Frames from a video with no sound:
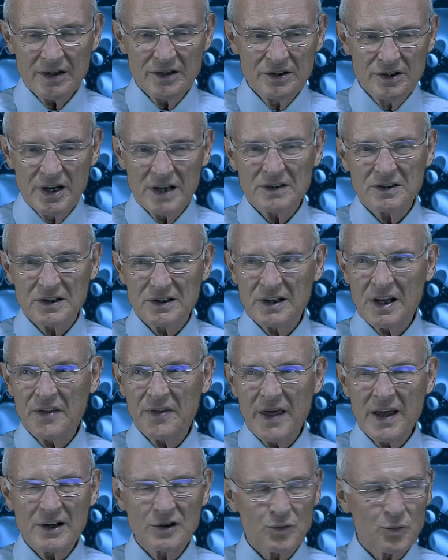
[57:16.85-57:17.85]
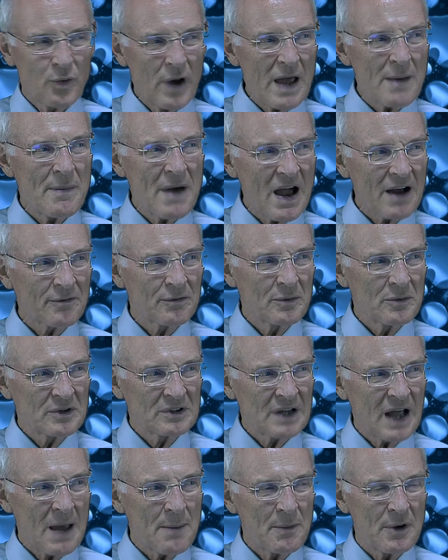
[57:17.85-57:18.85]
Jesus said things way back from the
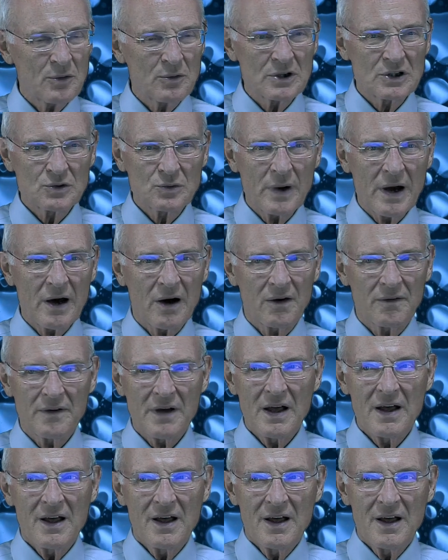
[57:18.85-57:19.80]
time he was 12.